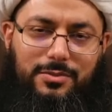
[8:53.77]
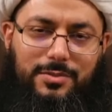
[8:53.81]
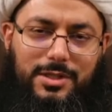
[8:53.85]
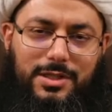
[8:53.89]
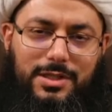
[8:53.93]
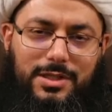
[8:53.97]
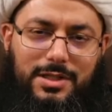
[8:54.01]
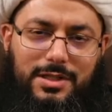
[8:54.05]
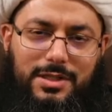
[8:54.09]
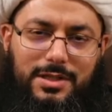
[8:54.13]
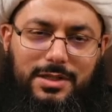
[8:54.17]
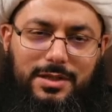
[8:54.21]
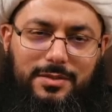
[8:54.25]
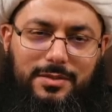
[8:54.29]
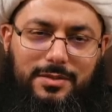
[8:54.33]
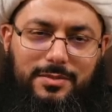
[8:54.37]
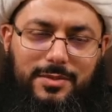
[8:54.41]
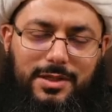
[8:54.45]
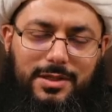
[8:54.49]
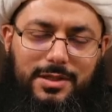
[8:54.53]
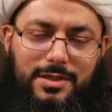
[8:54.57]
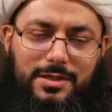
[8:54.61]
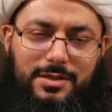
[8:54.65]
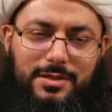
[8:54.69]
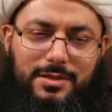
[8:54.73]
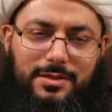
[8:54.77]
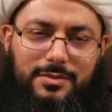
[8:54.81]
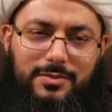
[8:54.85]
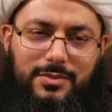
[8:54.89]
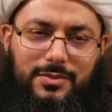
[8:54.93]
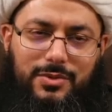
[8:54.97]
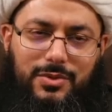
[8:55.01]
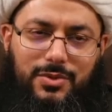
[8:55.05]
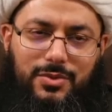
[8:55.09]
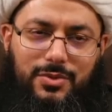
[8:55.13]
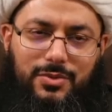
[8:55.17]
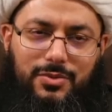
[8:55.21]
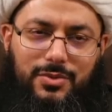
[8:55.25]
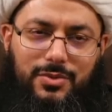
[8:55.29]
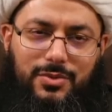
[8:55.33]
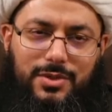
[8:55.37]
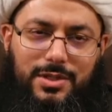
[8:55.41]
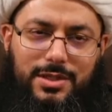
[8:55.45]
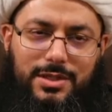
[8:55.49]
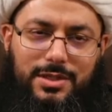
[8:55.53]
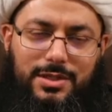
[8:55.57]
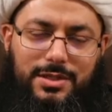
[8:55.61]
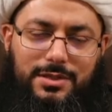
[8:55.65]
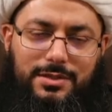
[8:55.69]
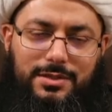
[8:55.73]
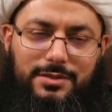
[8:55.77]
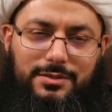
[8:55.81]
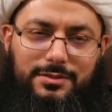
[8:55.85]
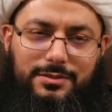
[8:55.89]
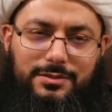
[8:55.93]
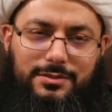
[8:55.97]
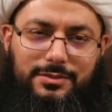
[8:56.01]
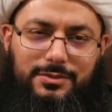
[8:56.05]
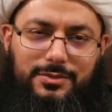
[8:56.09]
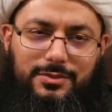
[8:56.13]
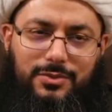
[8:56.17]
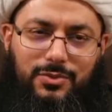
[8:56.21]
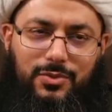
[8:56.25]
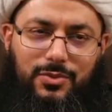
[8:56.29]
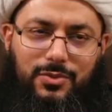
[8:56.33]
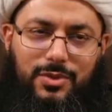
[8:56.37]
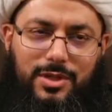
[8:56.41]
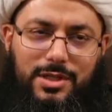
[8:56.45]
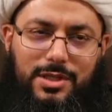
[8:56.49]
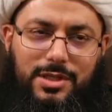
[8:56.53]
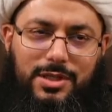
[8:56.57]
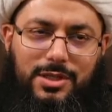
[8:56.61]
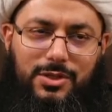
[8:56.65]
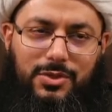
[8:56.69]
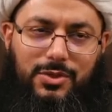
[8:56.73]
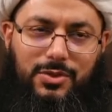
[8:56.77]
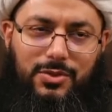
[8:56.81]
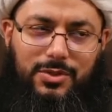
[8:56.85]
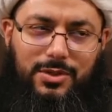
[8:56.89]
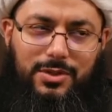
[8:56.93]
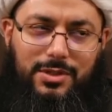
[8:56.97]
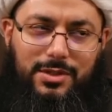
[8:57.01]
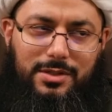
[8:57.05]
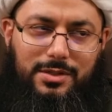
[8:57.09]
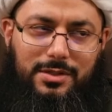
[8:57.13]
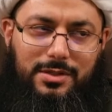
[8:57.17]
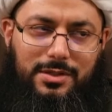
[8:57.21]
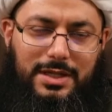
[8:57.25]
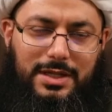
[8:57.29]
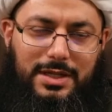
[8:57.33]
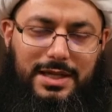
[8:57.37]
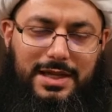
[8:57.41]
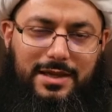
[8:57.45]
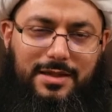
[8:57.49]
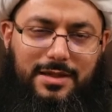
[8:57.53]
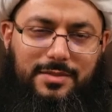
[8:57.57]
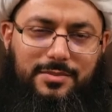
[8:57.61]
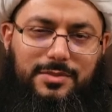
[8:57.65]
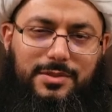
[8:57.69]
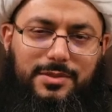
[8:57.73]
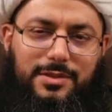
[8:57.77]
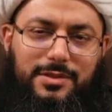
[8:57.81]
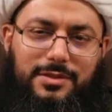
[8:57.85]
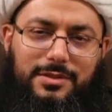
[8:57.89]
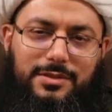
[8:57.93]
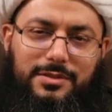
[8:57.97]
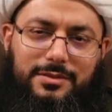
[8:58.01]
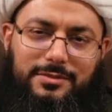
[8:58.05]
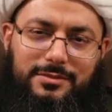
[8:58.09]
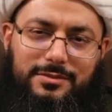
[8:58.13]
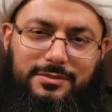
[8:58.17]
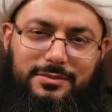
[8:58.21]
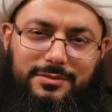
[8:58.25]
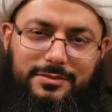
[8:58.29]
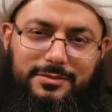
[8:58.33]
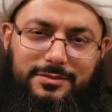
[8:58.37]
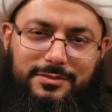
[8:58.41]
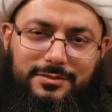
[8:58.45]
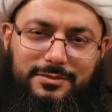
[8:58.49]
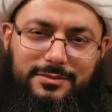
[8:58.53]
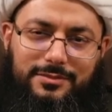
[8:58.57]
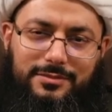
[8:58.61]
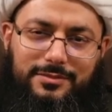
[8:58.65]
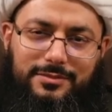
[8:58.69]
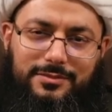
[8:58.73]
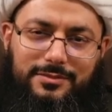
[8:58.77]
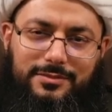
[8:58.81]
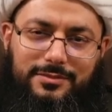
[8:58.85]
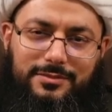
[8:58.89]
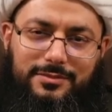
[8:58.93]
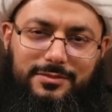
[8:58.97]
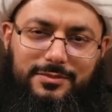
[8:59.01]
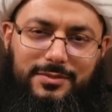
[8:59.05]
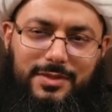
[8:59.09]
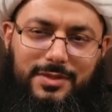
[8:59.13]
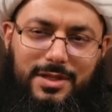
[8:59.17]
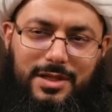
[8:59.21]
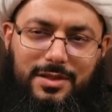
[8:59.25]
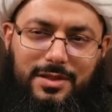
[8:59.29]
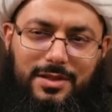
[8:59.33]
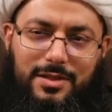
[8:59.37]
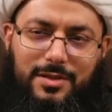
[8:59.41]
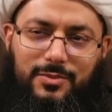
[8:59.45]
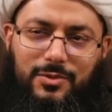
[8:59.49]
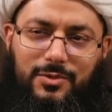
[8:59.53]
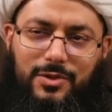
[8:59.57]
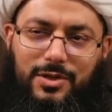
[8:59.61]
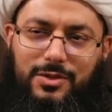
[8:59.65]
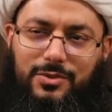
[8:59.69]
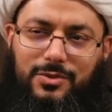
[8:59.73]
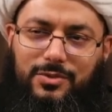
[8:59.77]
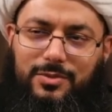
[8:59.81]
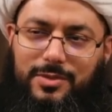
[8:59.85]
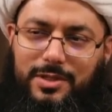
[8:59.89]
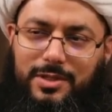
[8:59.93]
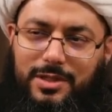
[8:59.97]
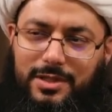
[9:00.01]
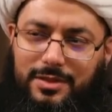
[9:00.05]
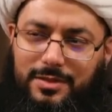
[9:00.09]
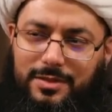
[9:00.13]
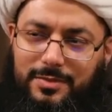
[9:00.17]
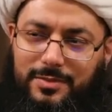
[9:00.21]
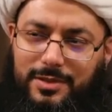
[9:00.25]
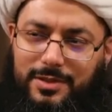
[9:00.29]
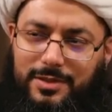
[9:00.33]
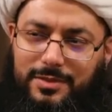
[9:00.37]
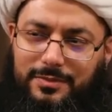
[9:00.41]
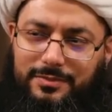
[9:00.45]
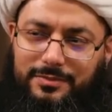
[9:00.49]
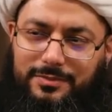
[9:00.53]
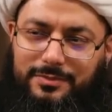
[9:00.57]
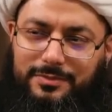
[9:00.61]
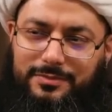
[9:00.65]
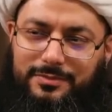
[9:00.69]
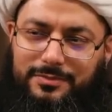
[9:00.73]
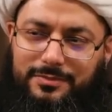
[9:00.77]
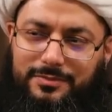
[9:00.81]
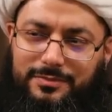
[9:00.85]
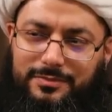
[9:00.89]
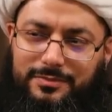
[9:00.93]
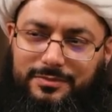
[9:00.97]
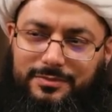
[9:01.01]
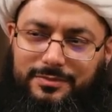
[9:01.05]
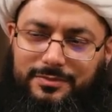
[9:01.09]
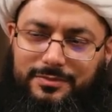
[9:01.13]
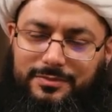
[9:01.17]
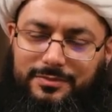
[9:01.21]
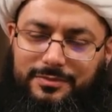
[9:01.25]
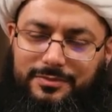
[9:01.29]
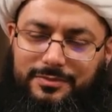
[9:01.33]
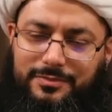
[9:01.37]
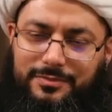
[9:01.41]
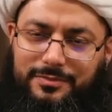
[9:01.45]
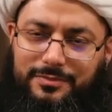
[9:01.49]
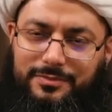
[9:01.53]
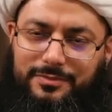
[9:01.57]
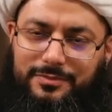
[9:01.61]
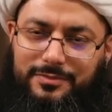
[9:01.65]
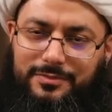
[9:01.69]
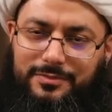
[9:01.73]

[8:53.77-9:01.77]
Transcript: What is the purpose of being declared an imam? Imam is someone who is uh,